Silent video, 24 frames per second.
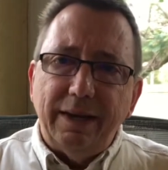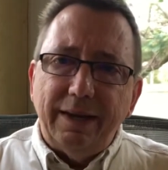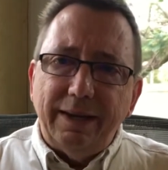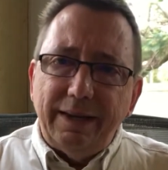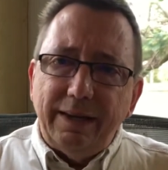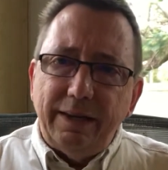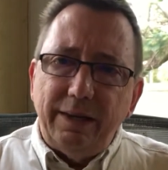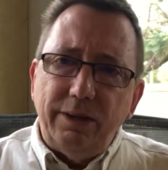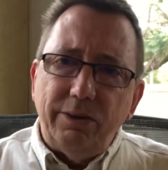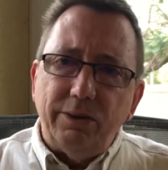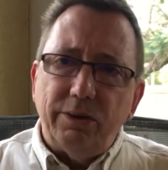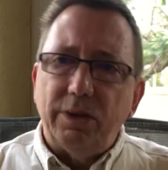
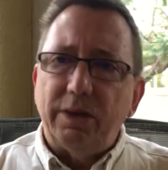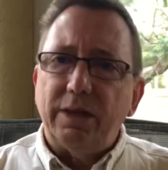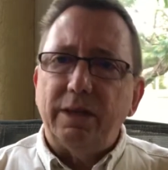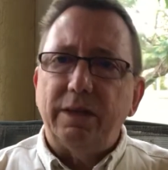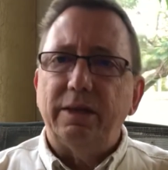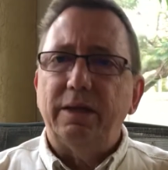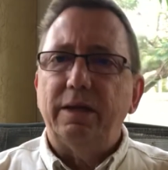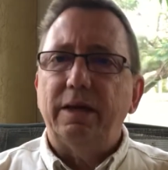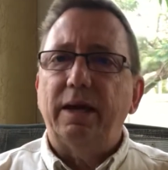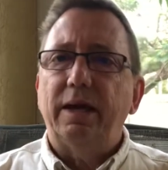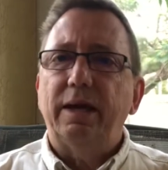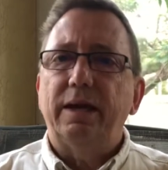hearing
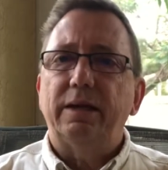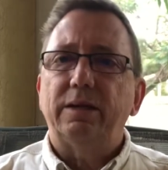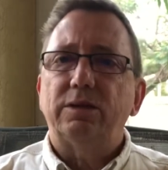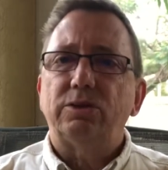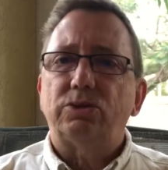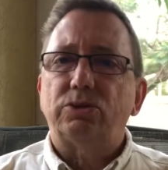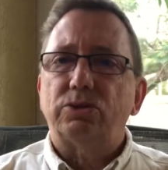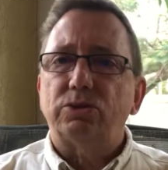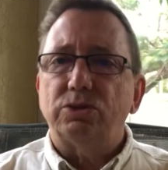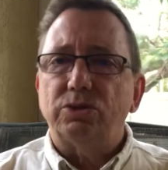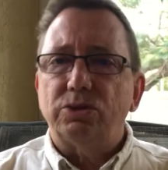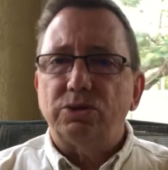the
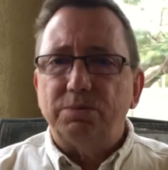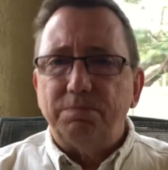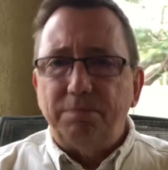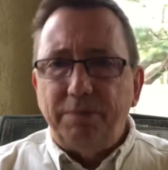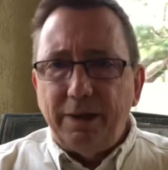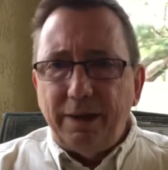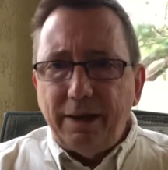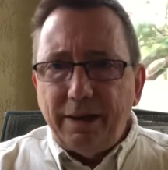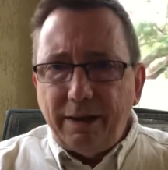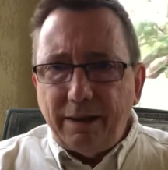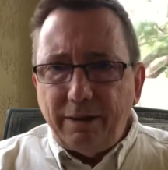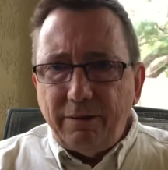answers,
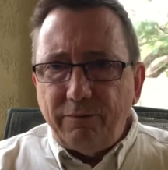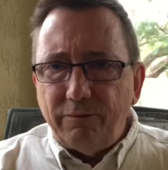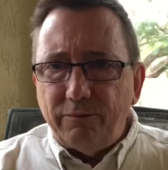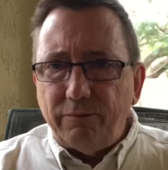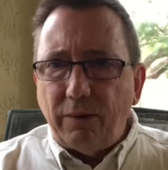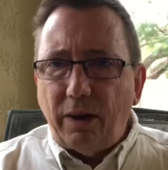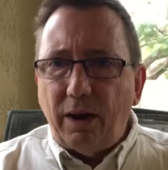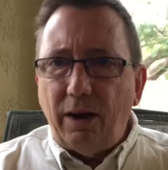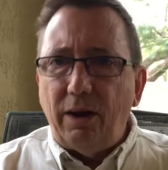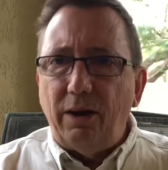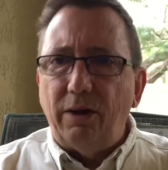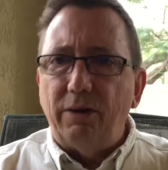being
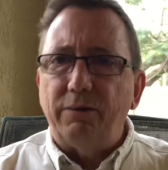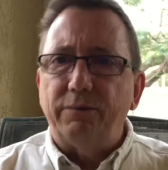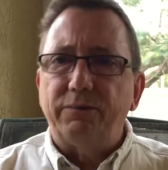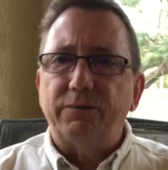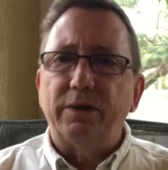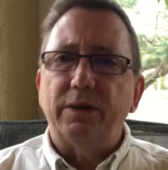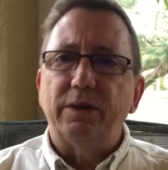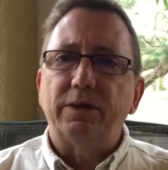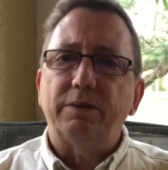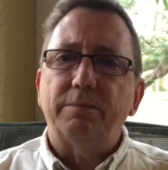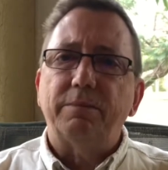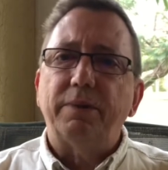involved
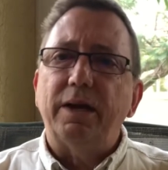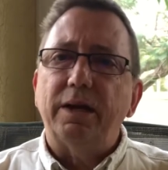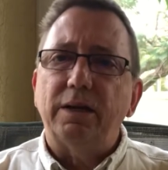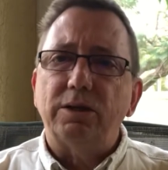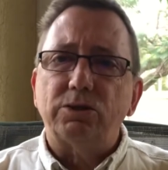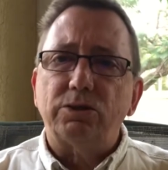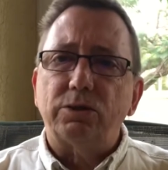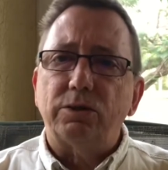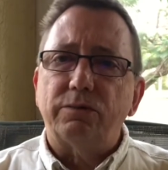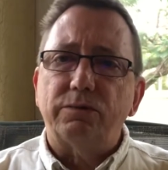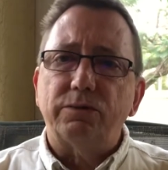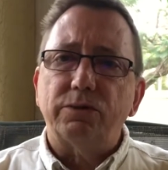in the
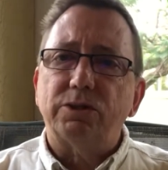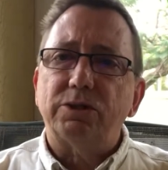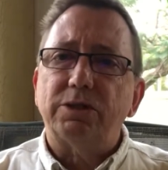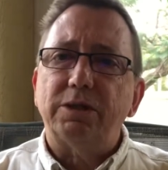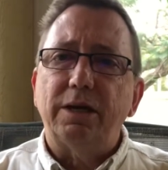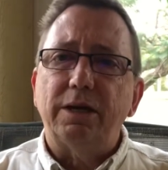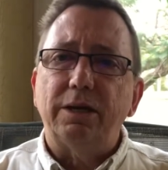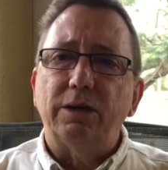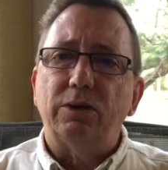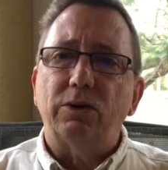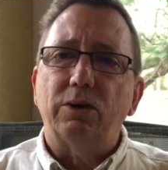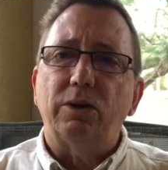Passover
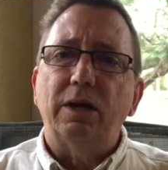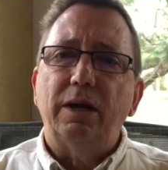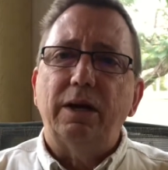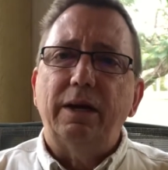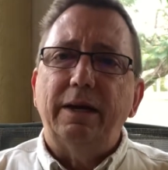Seder.